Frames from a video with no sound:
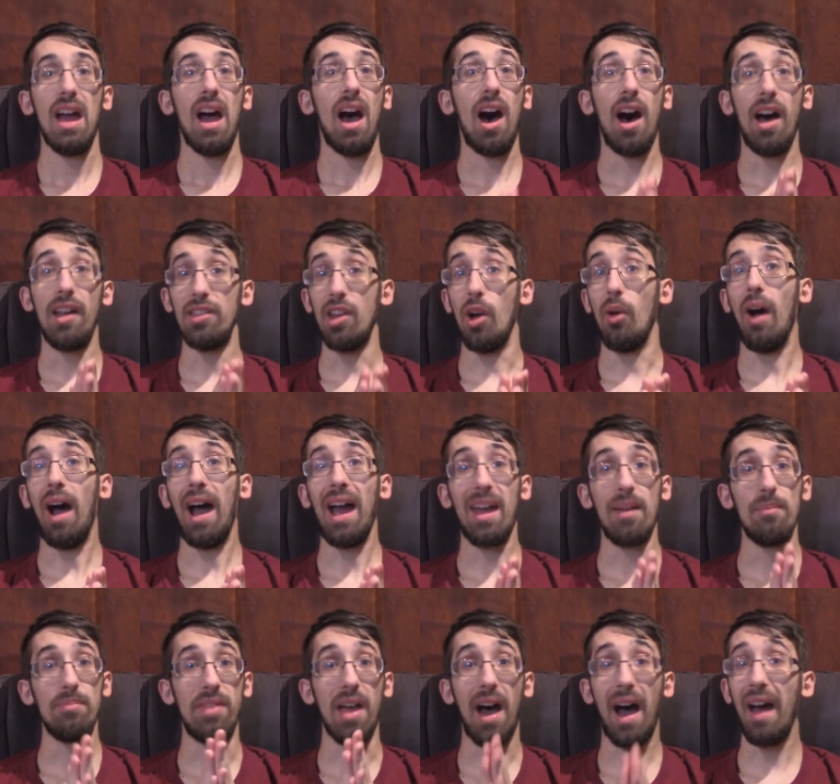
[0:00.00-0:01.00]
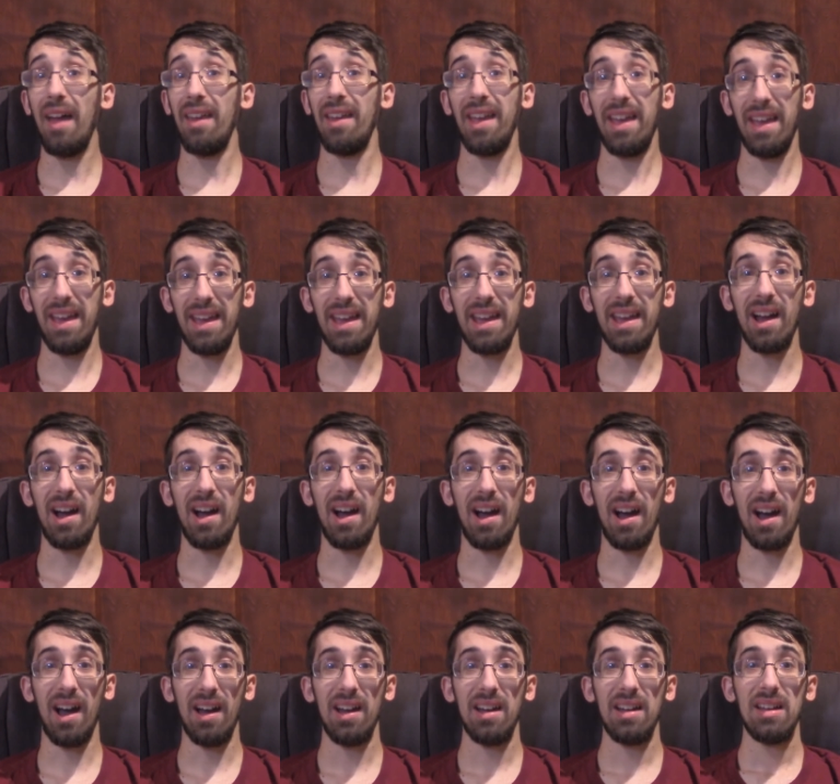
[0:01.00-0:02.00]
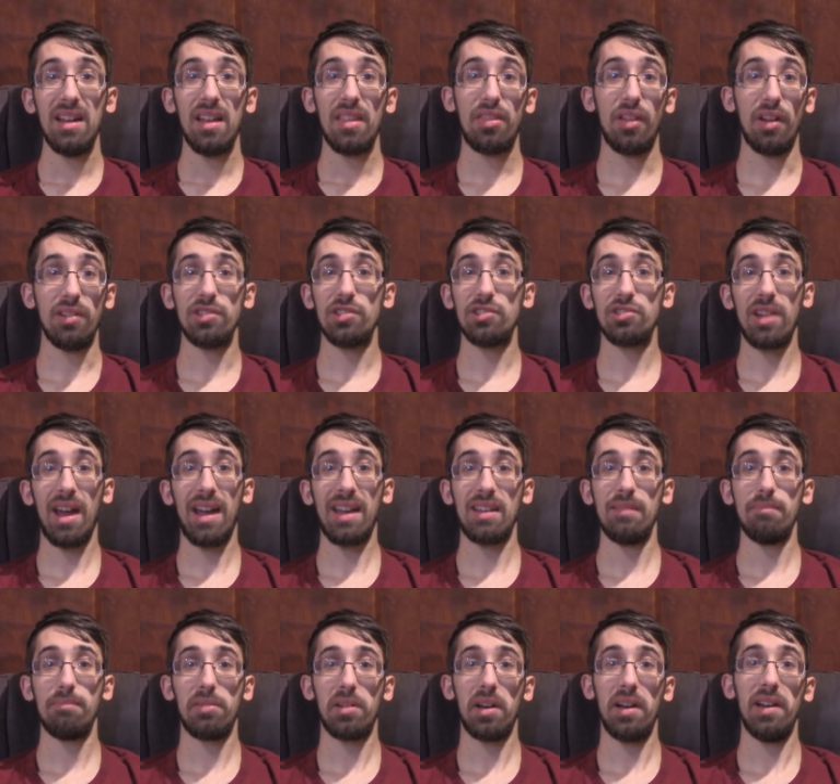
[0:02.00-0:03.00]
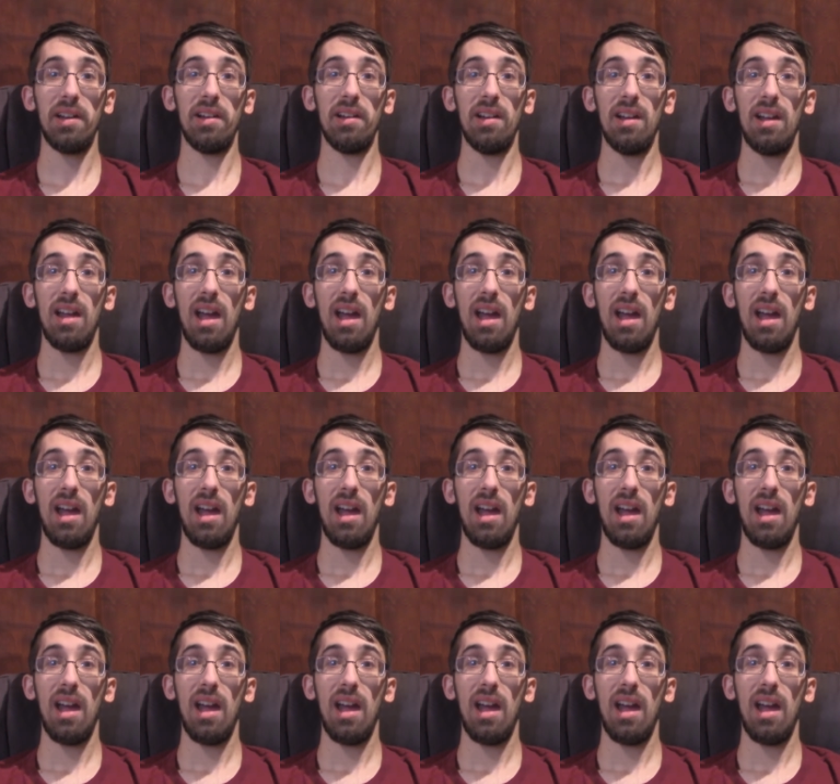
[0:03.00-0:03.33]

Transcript: Uh, no, I am not a uh, Thunder Dragon player.